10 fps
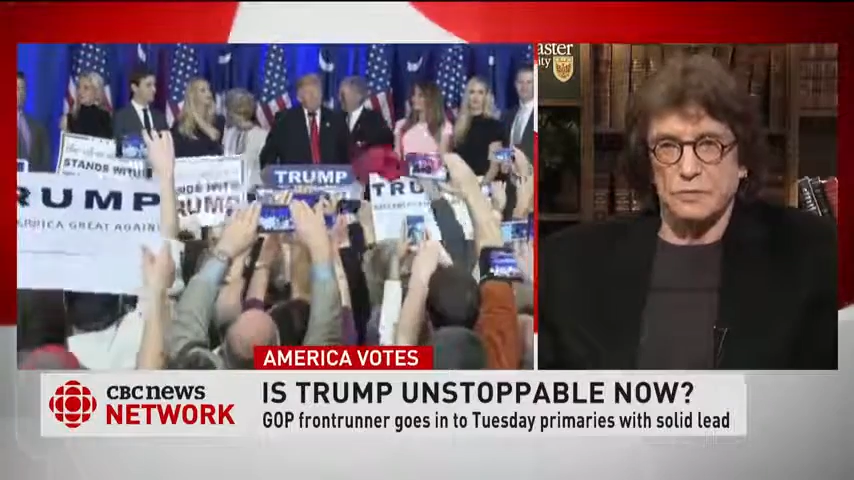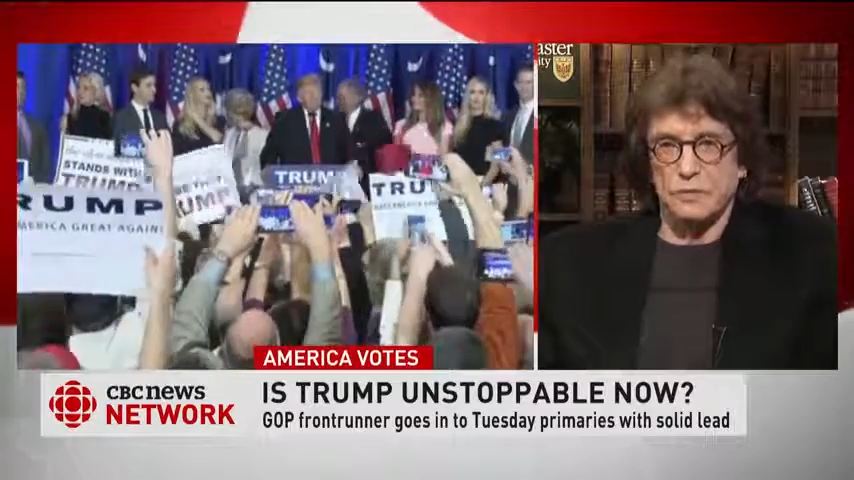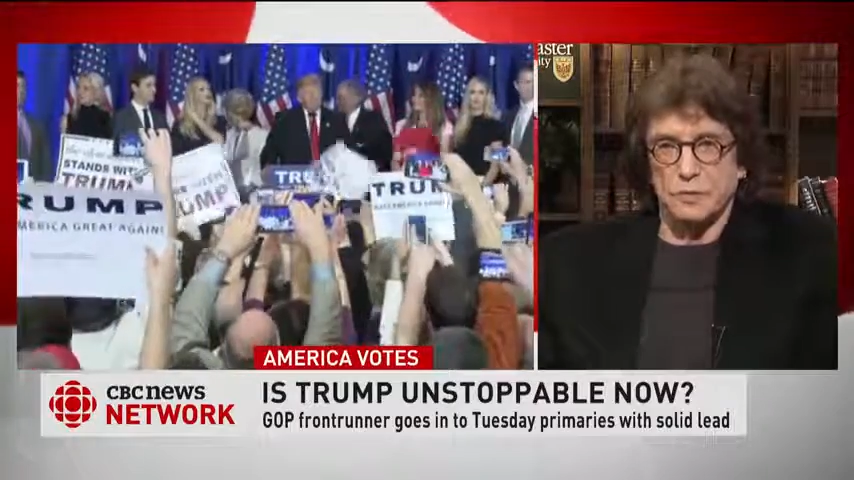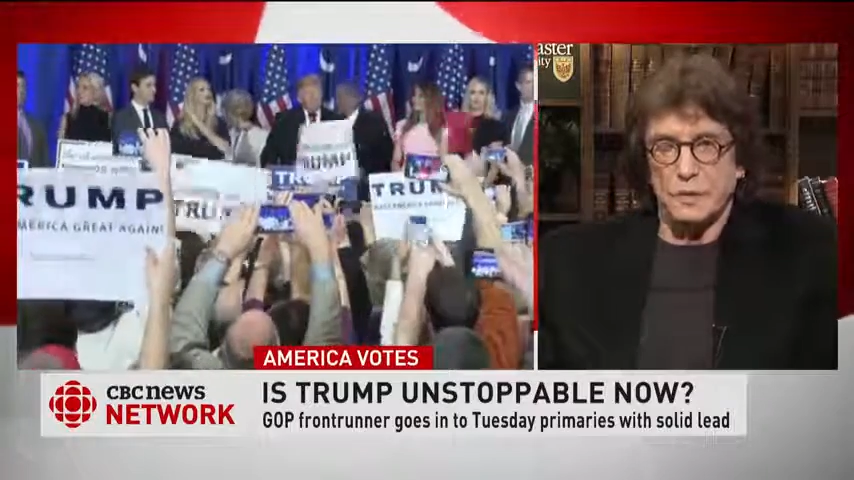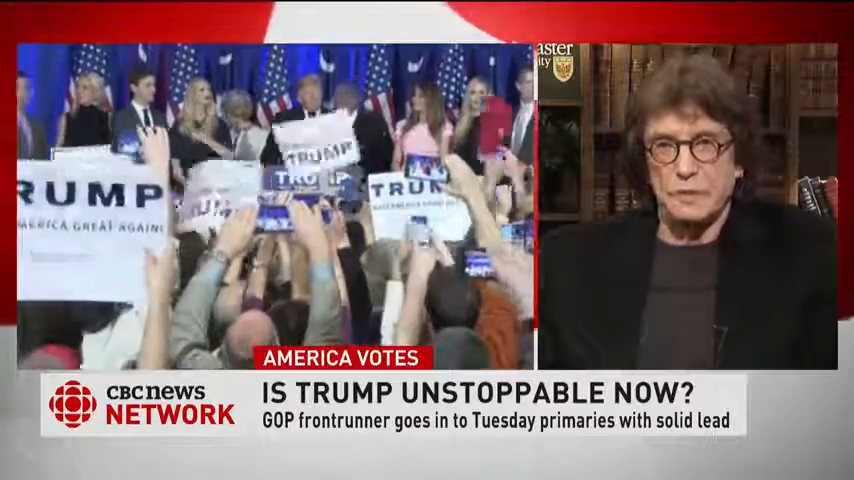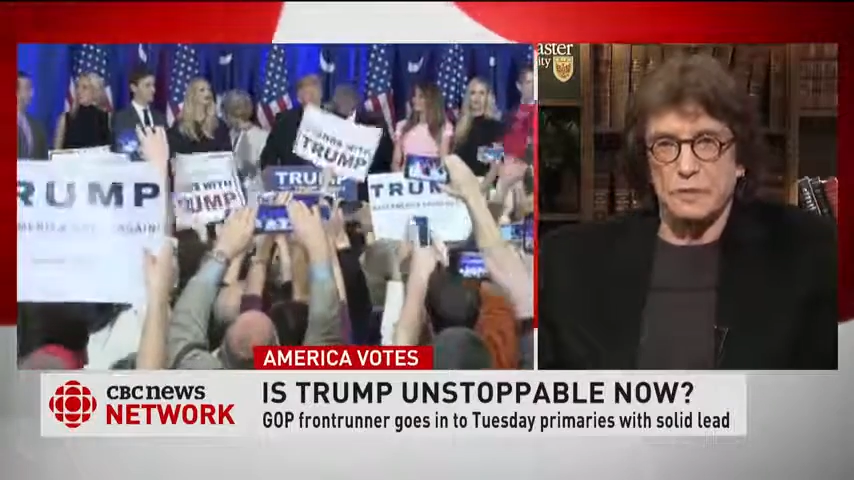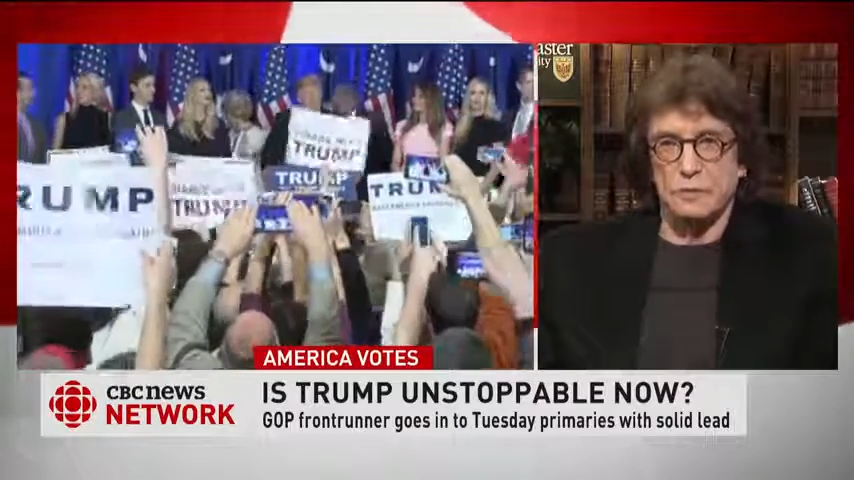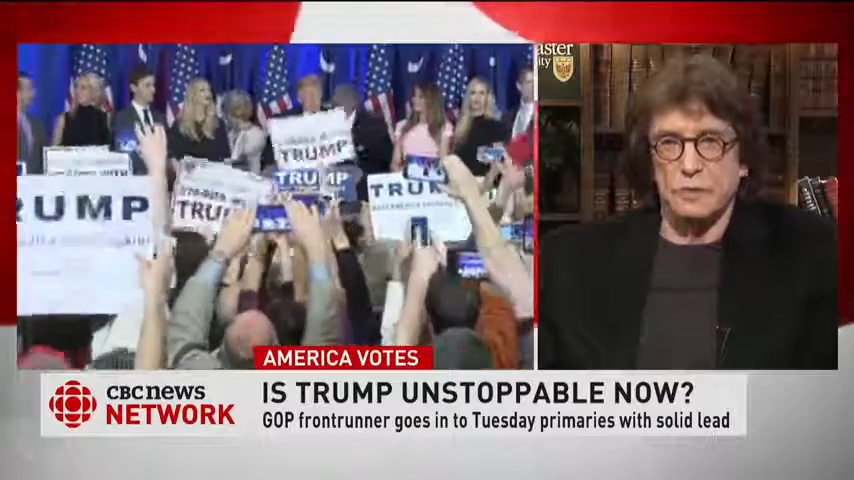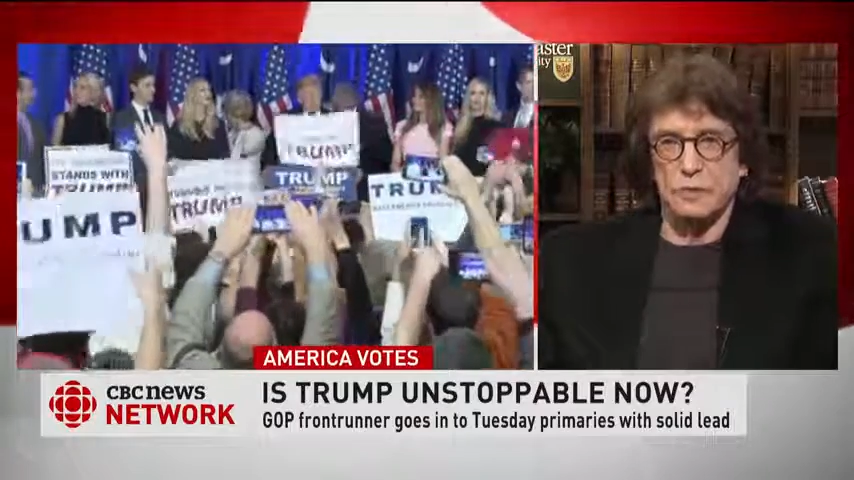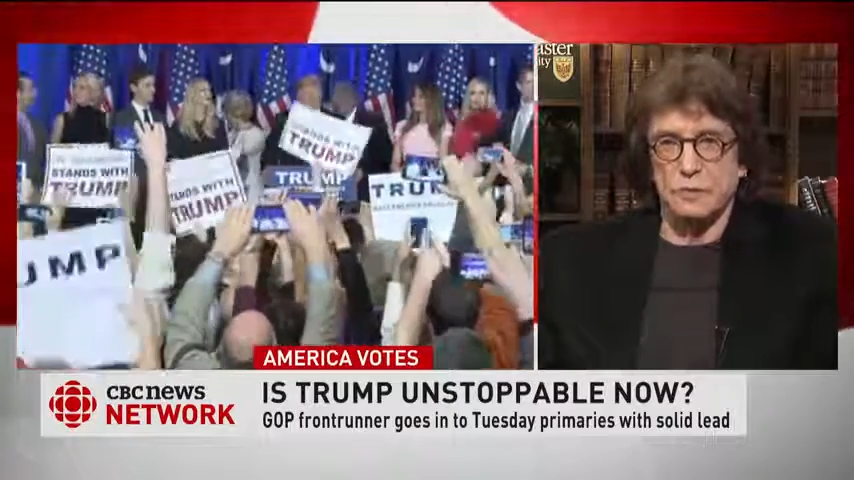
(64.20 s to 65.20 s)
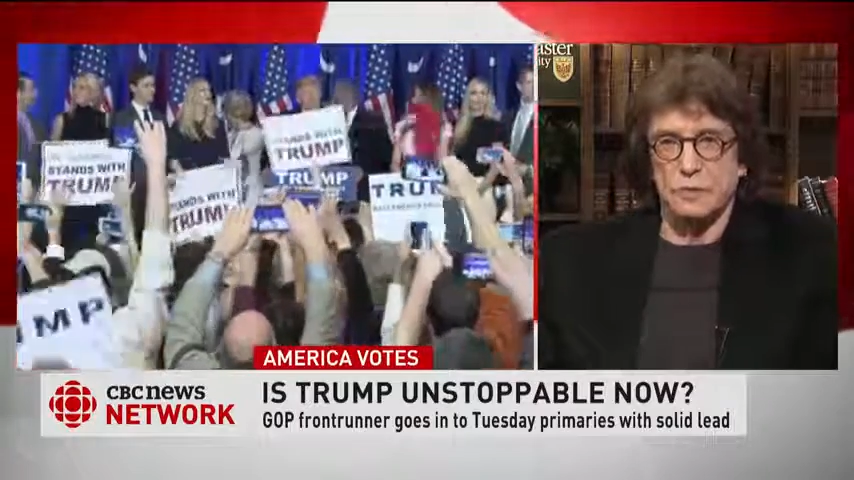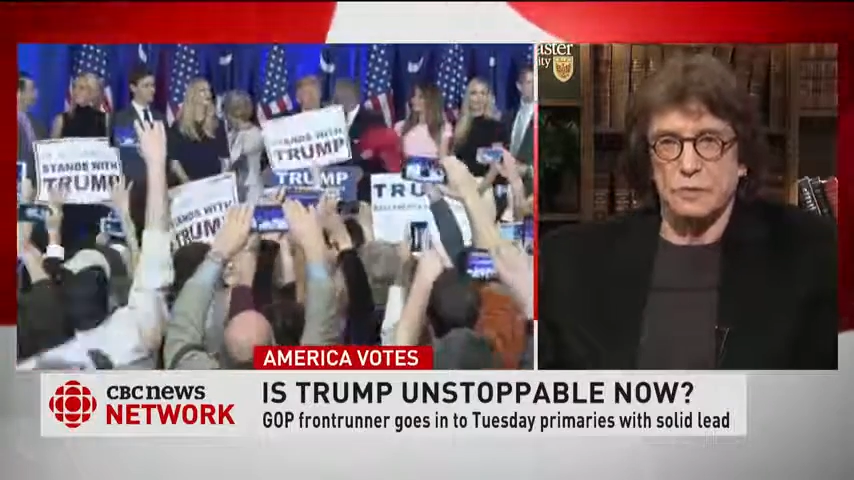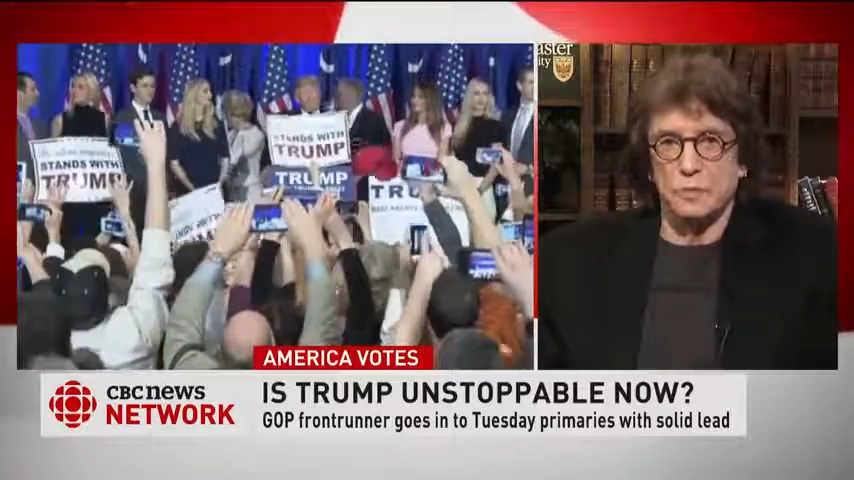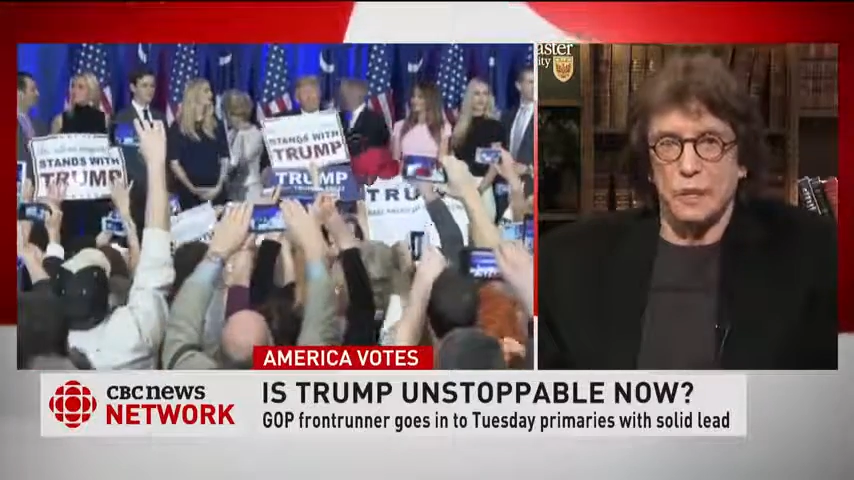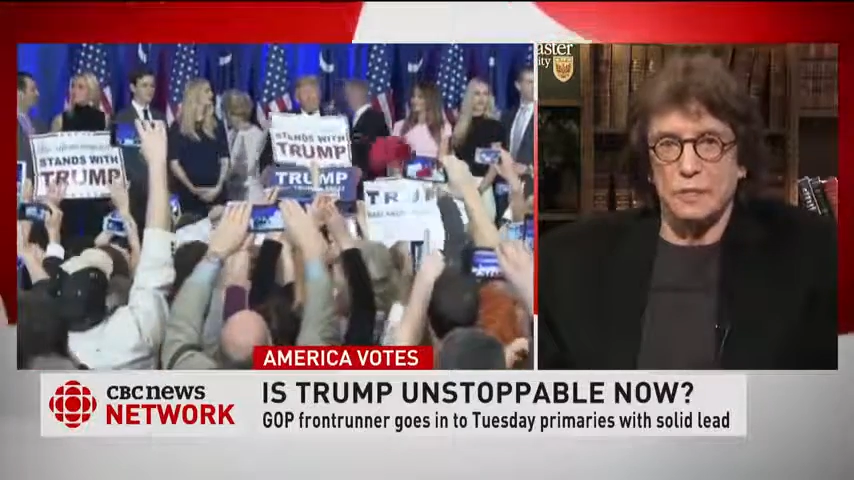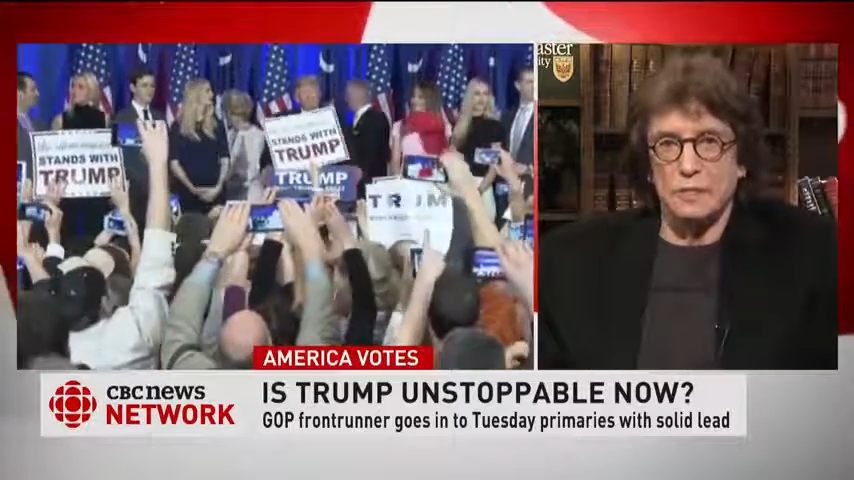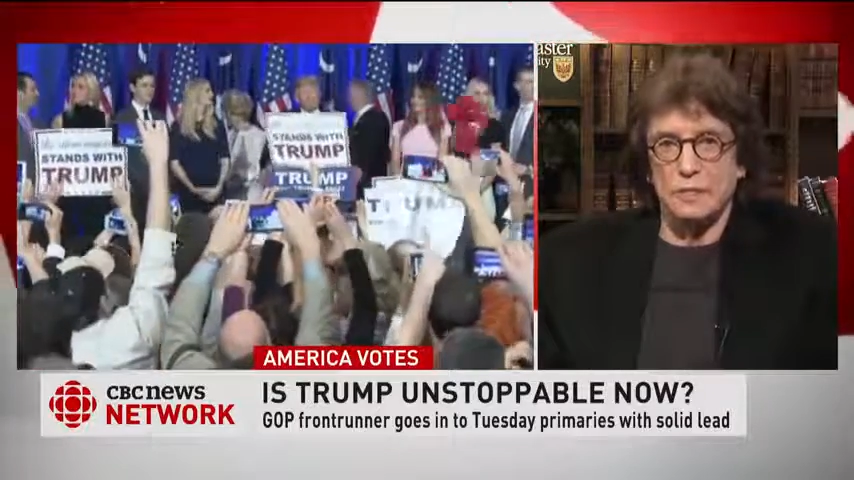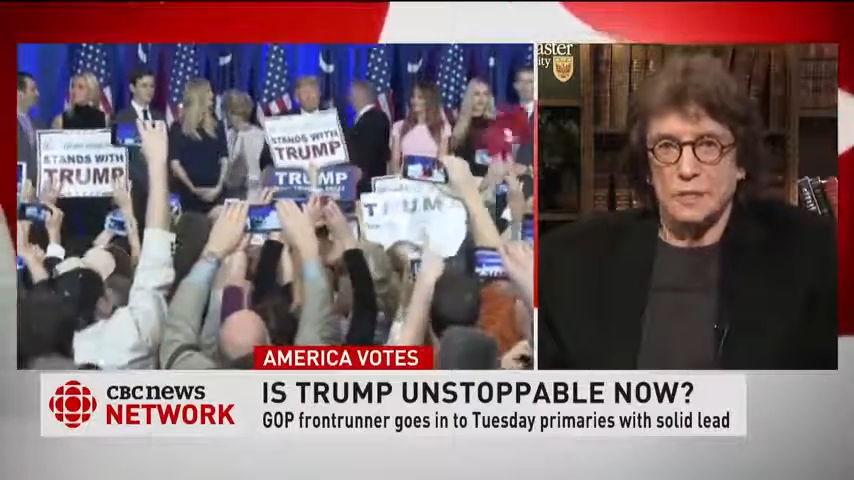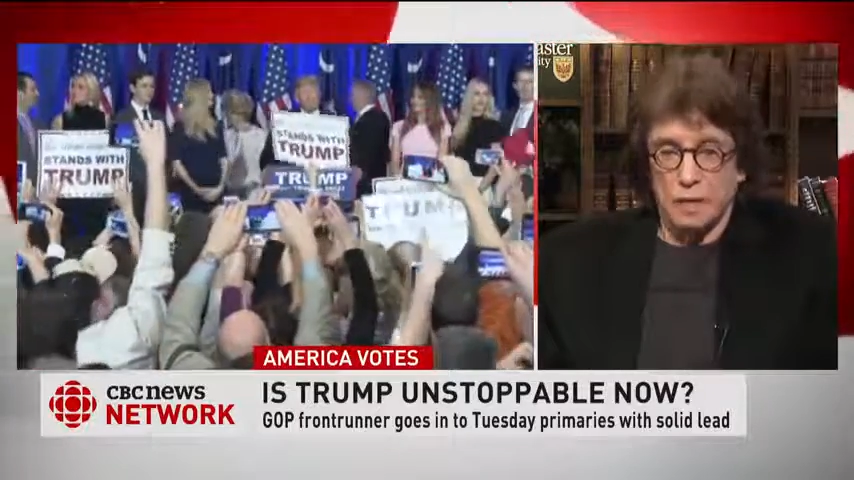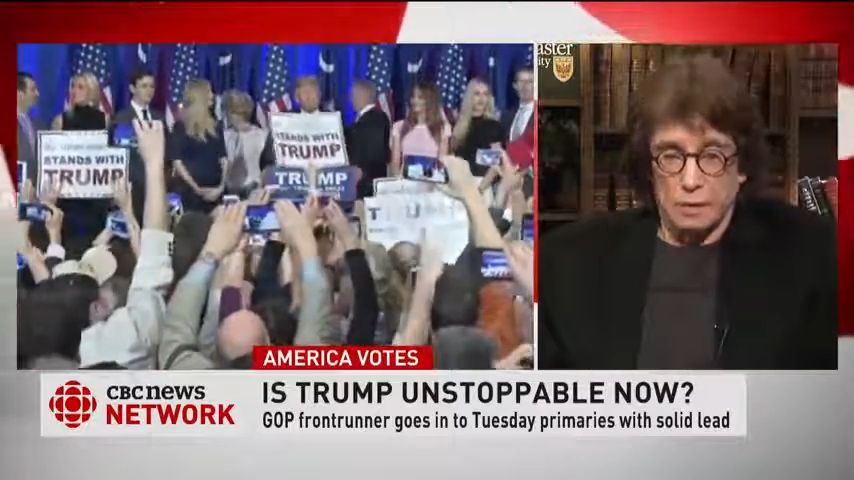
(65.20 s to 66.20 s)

of speaking to issues in ways,